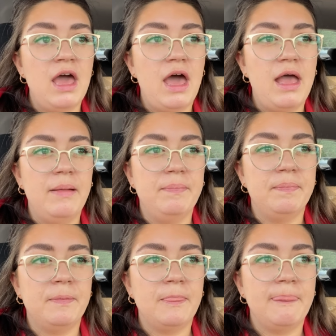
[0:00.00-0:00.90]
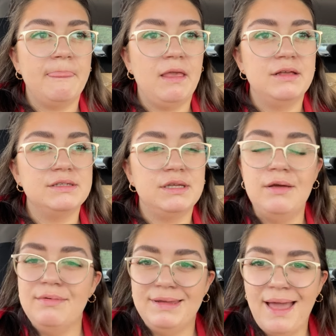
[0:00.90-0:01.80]
Um, so
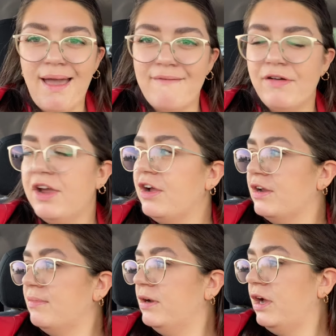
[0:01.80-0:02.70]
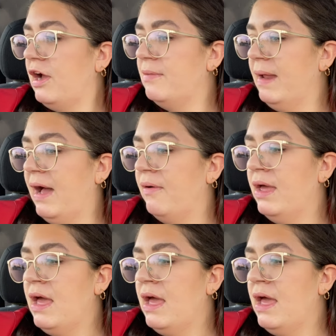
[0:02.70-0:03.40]
yeah, very good. I'm going to go home now.